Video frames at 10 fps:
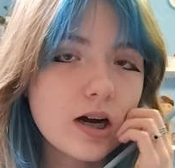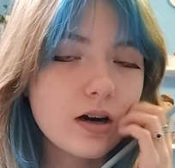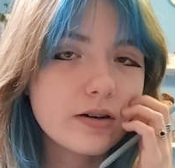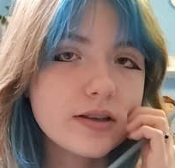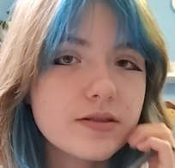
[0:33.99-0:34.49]

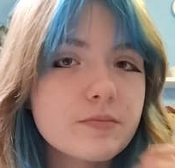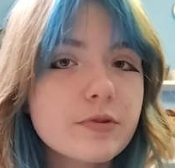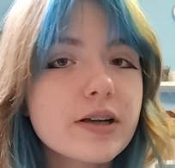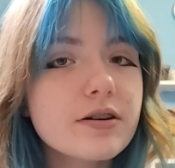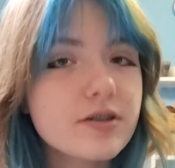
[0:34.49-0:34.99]
are the
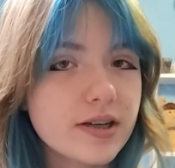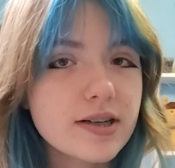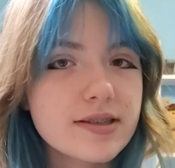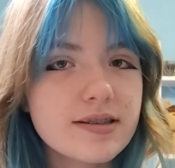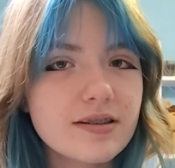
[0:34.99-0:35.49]
Spring
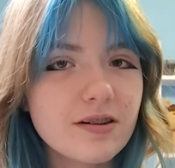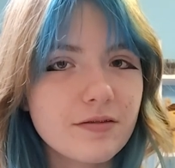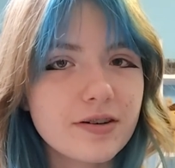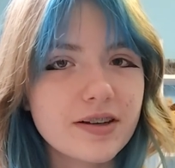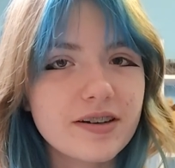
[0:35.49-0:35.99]
Chicks
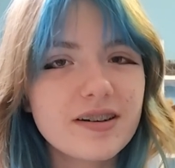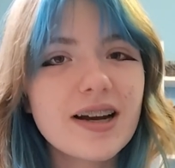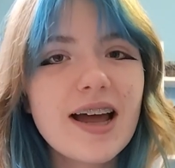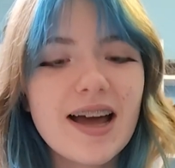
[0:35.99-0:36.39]
over here.